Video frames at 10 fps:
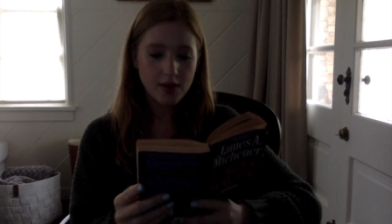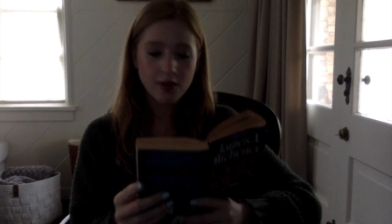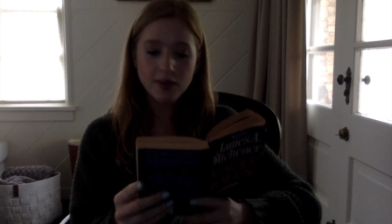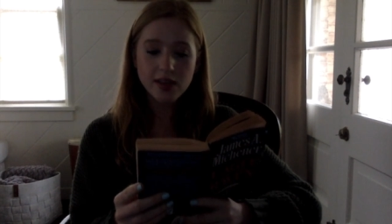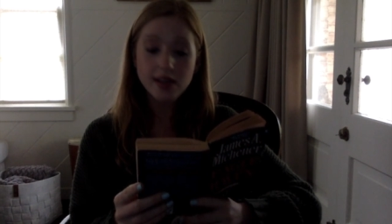
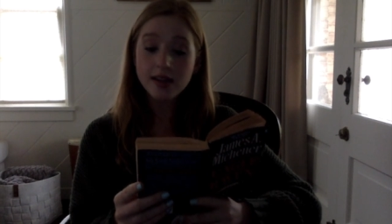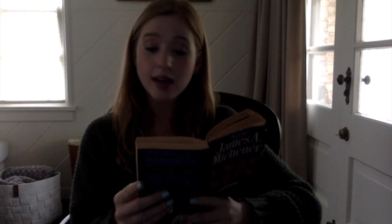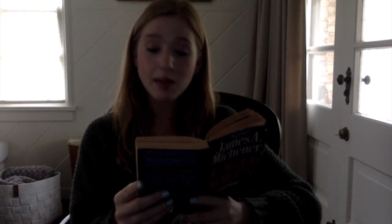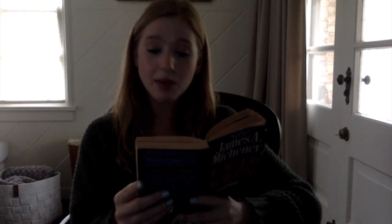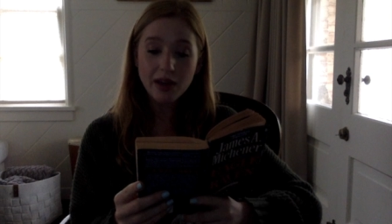Houston did
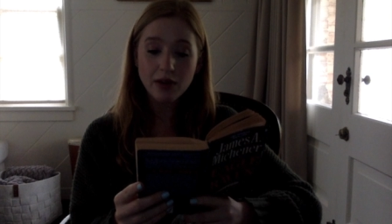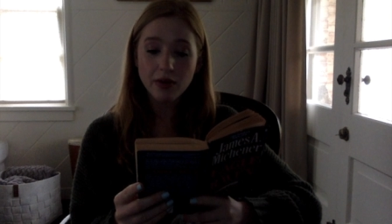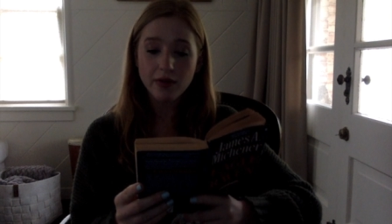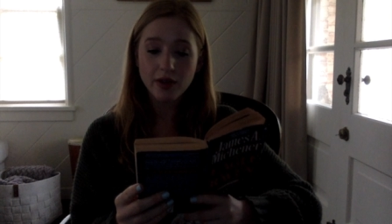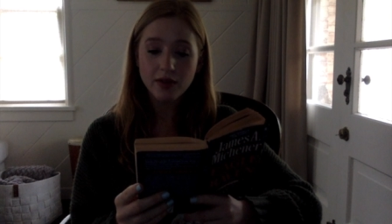not play
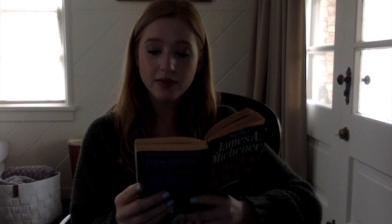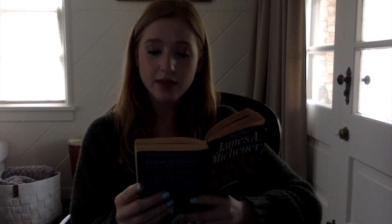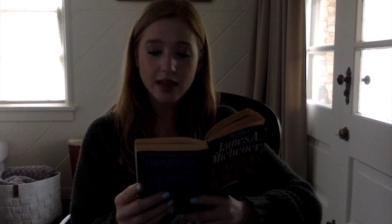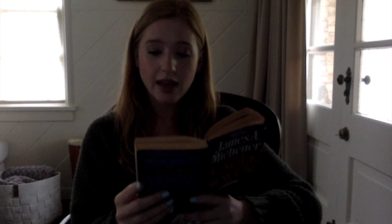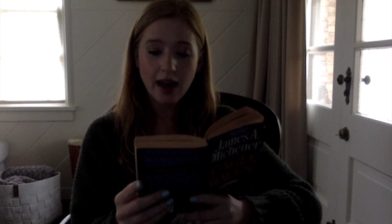Norval.
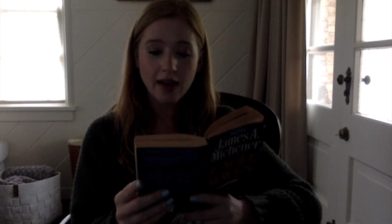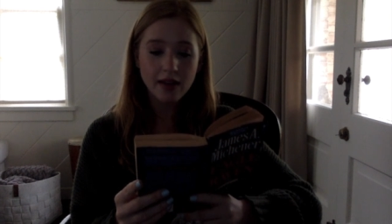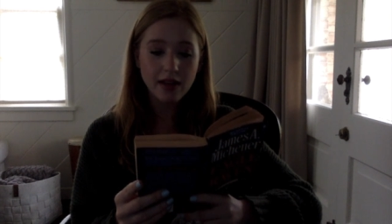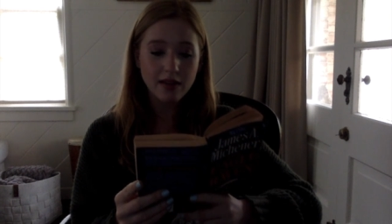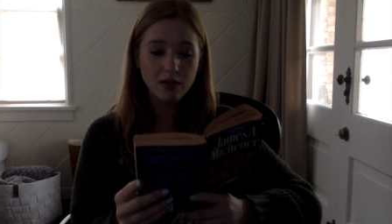He had
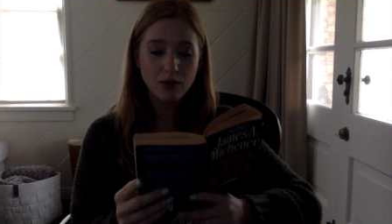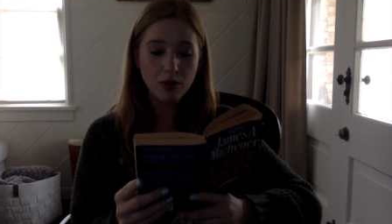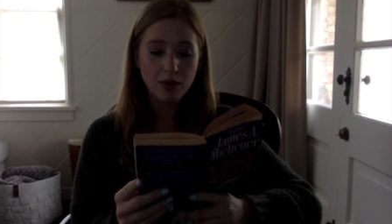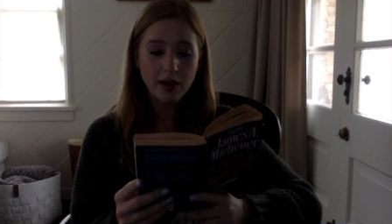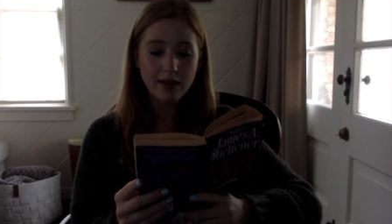a lesser
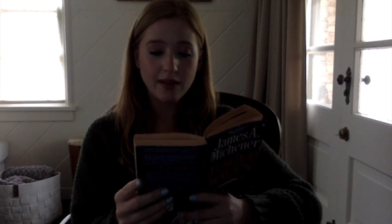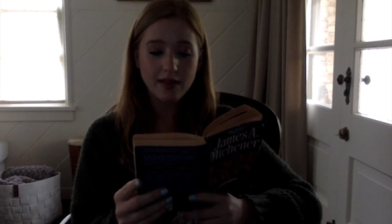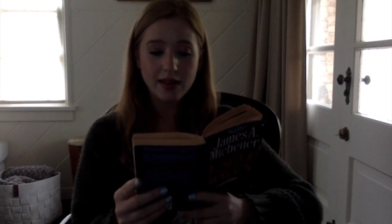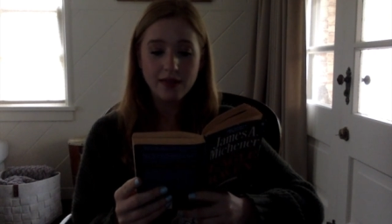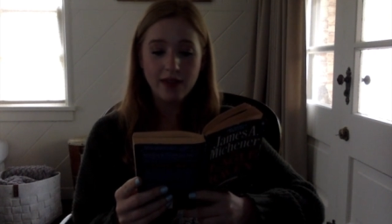role as
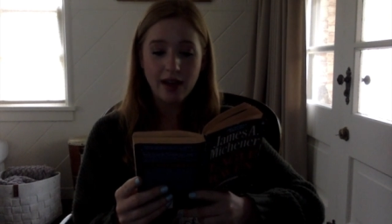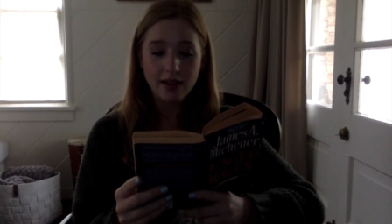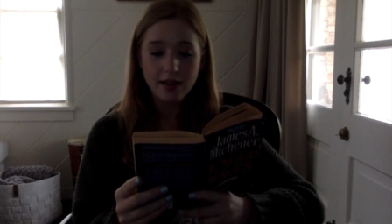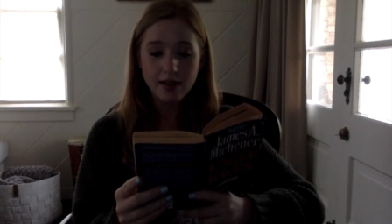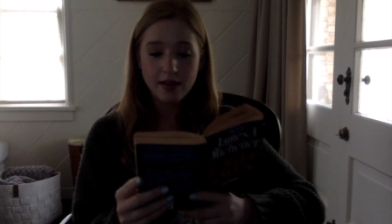
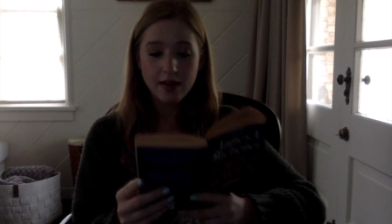Glenalvon,